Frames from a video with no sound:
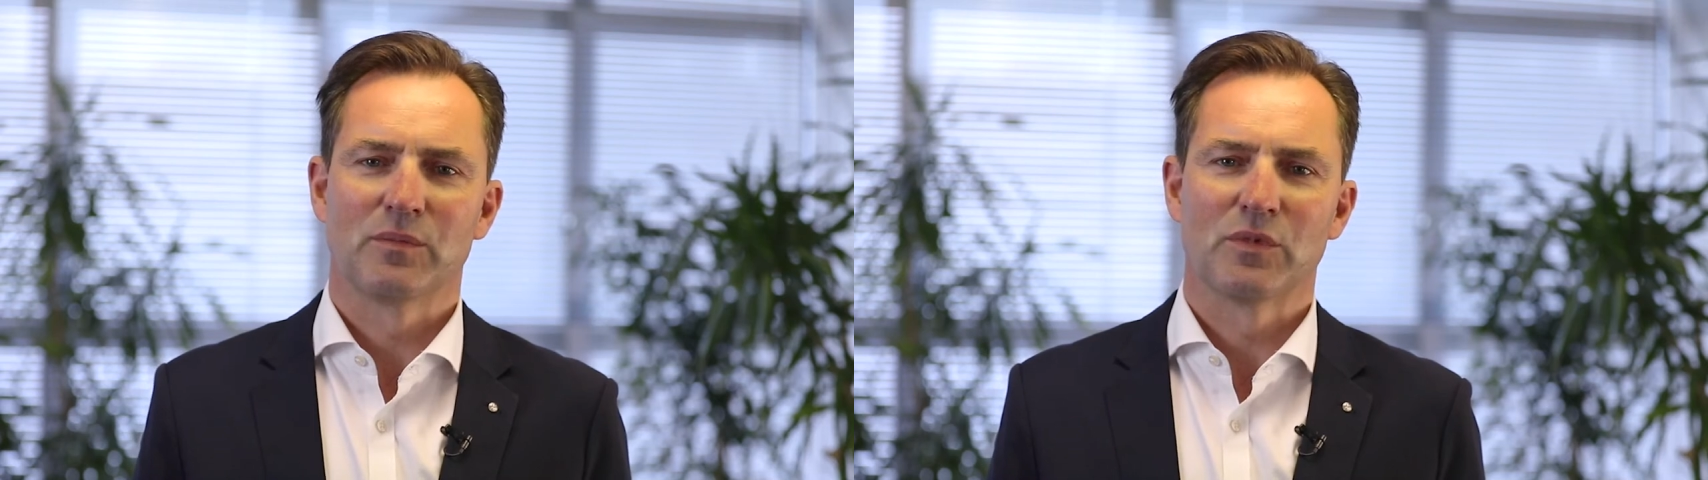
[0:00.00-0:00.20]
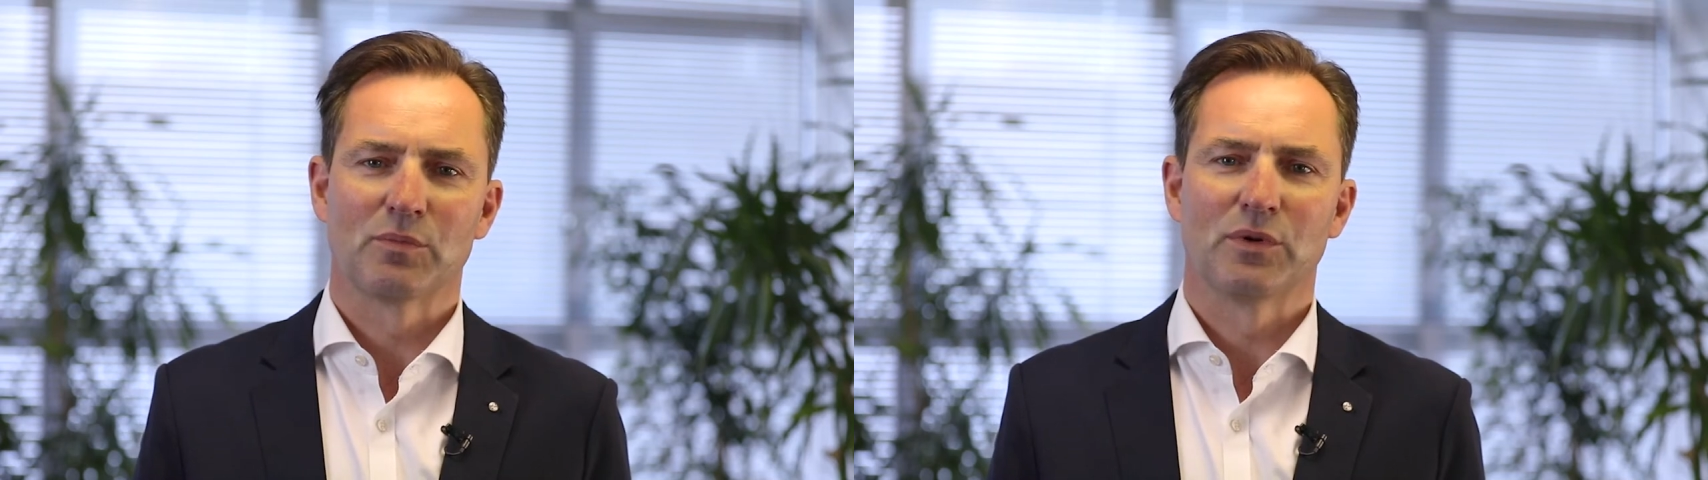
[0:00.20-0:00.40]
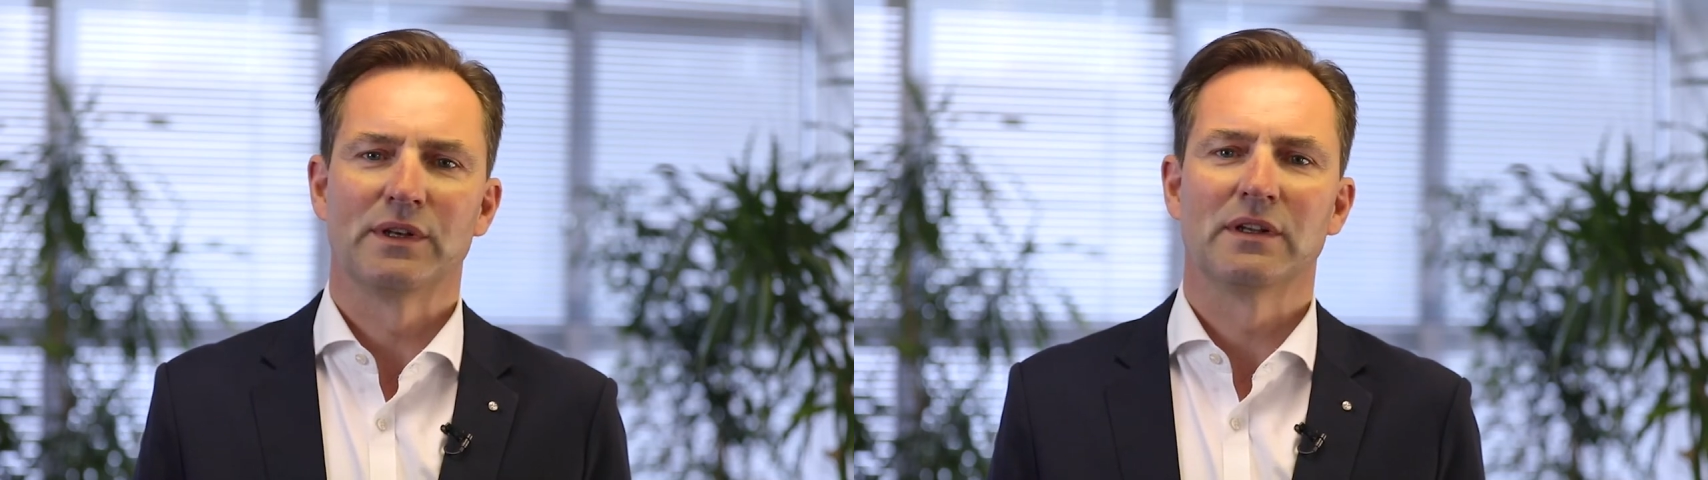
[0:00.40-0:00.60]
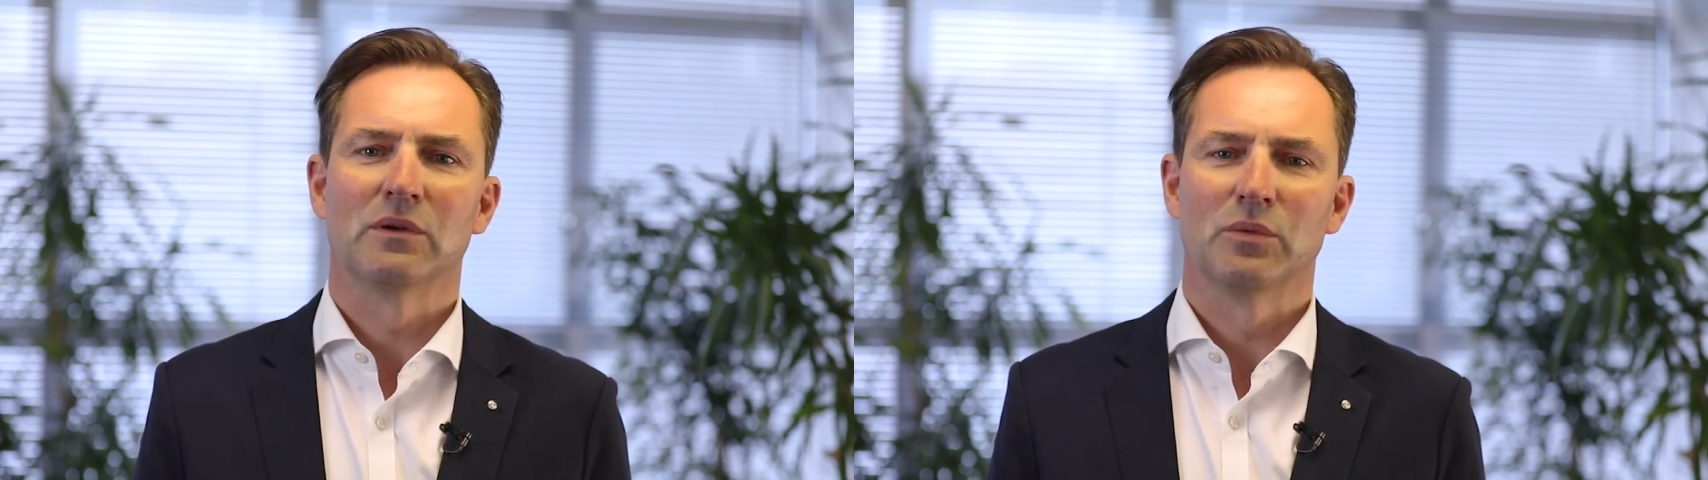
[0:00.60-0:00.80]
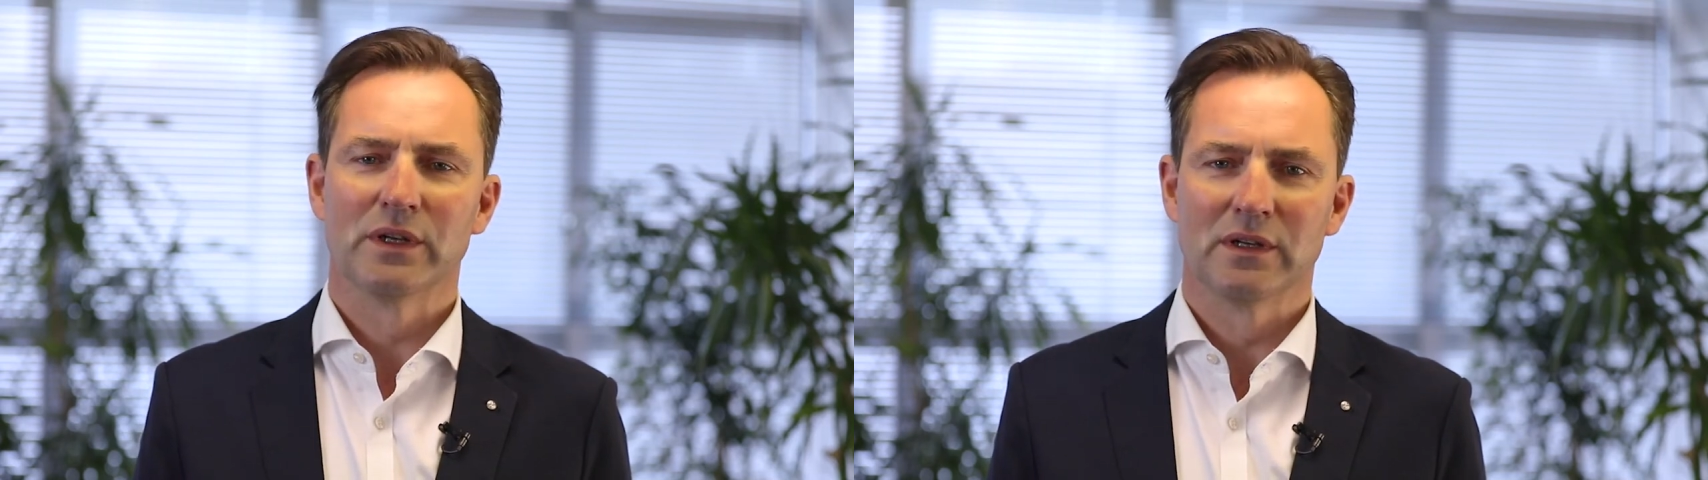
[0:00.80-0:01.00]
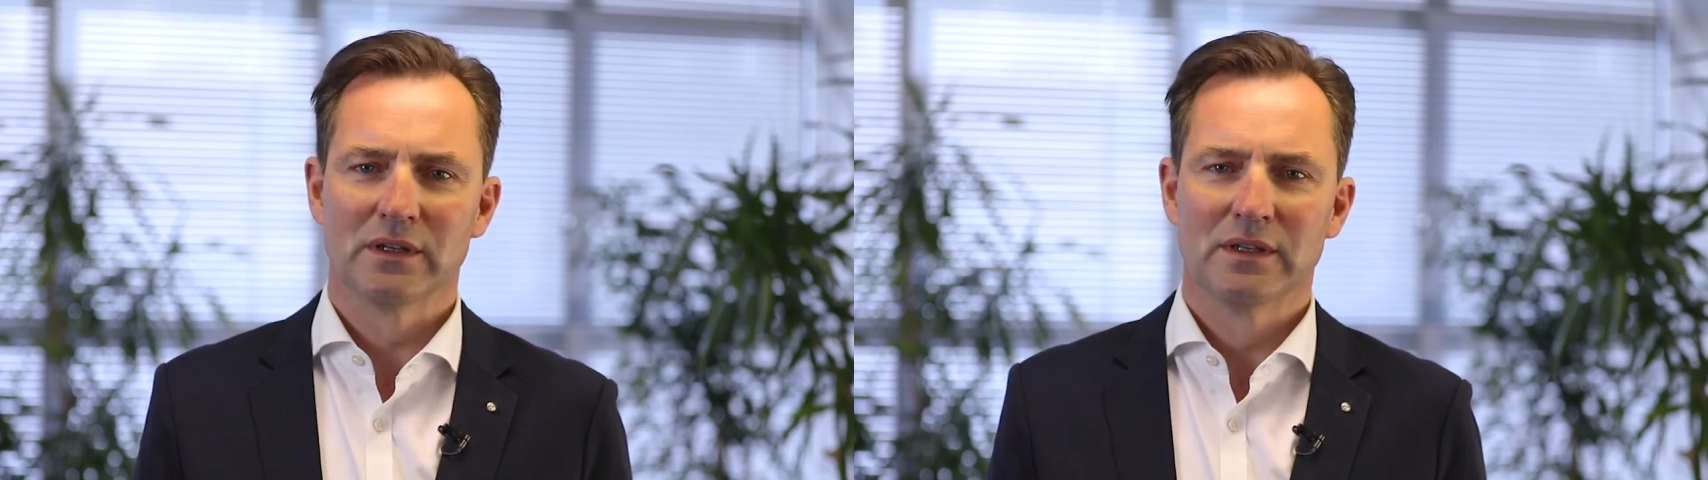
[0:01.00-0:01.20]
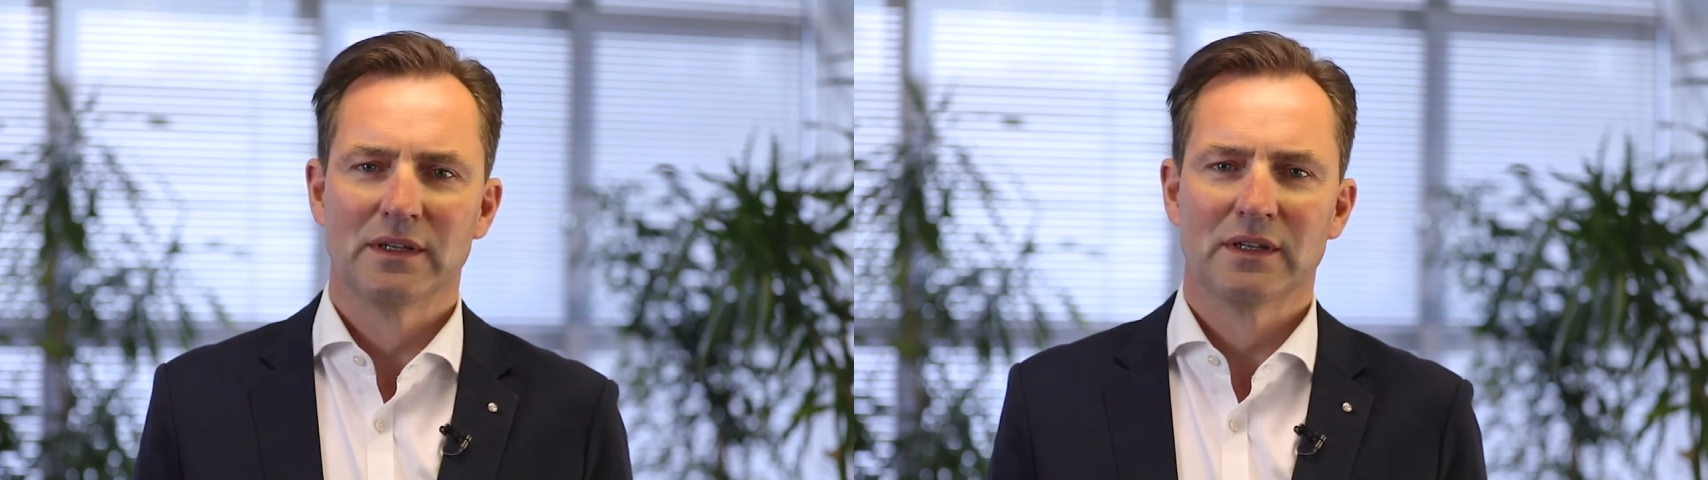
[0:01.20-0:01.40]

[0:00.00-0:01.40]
with political will,